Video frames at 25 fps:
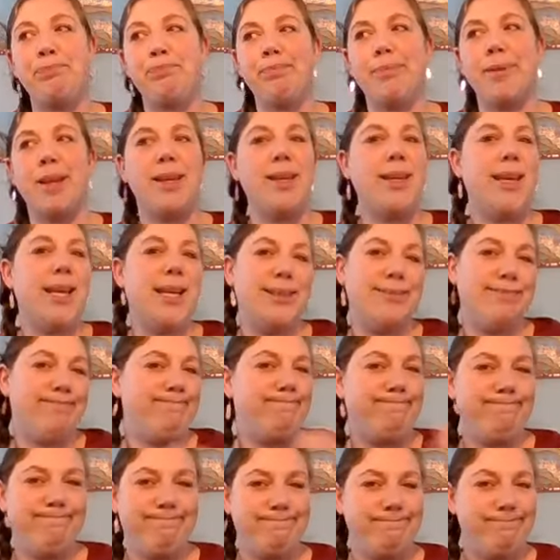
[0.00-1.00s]
Yeah,
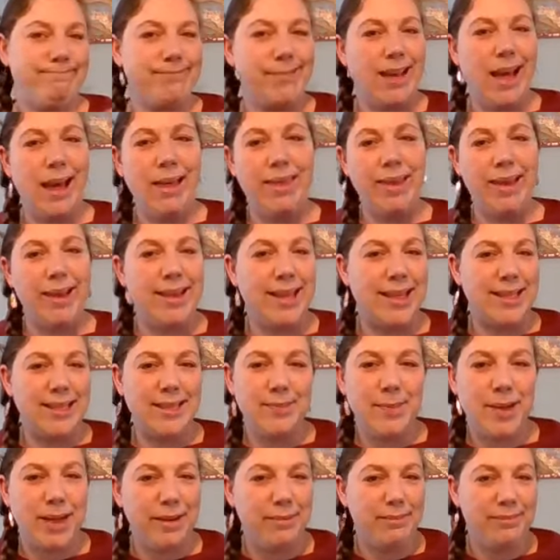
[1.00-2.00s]
I think that's
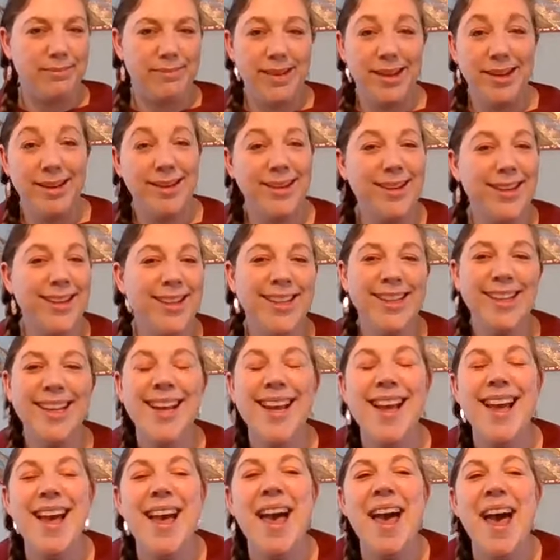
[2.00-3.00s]
me.
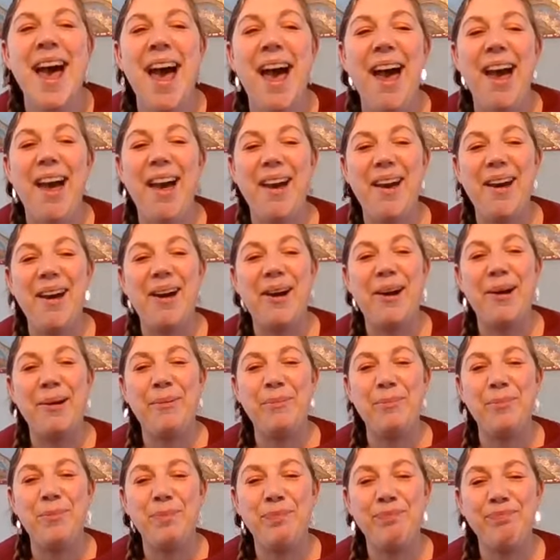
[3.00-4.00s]

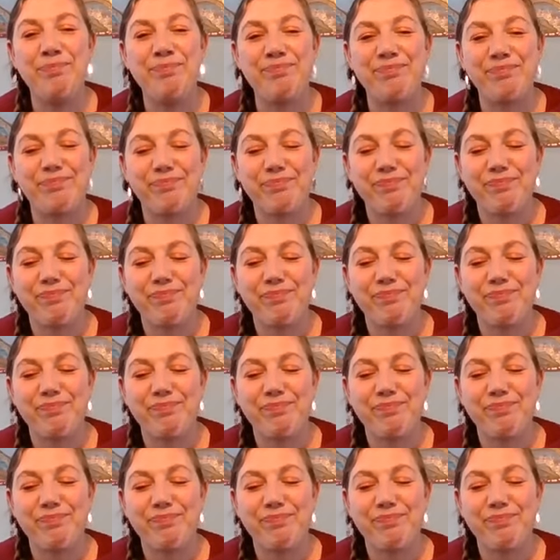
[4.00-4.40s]
um,